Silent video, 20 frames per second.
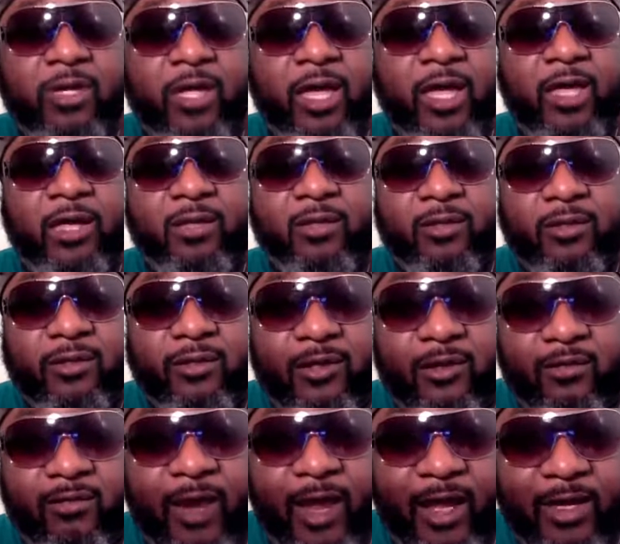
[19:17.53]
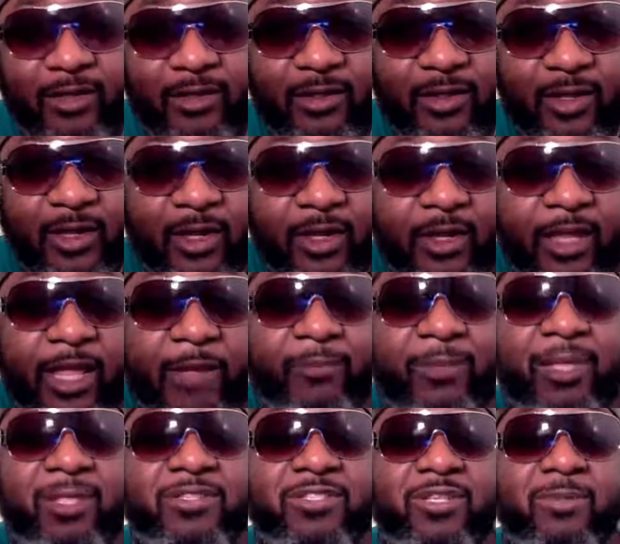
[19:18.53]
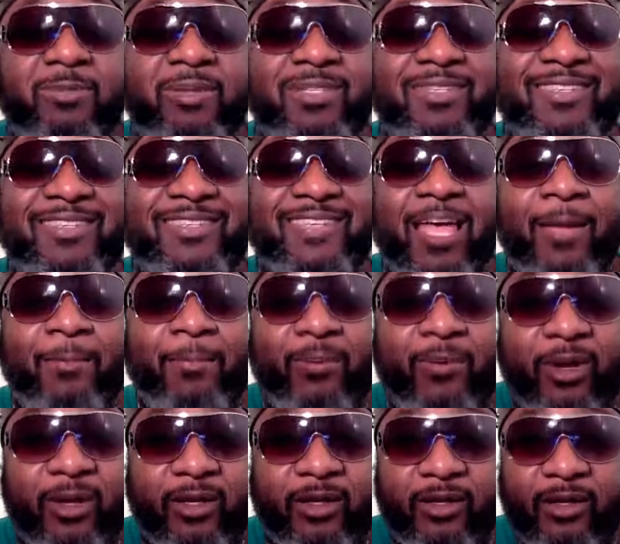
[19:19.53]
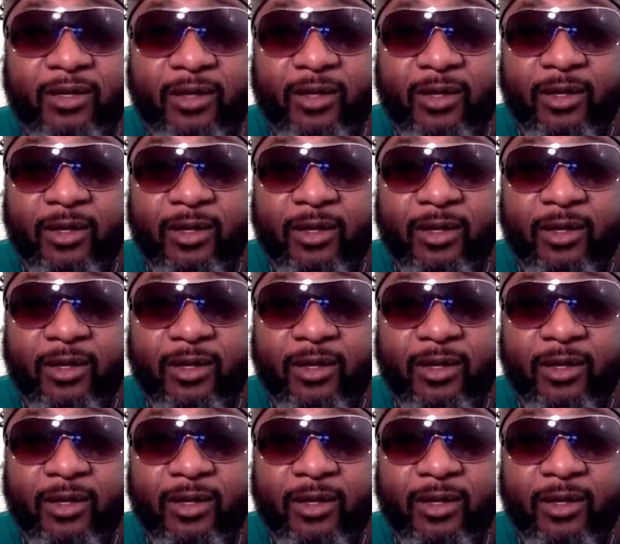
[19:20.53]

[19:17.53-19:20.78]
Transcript: Correct. It means to be separate,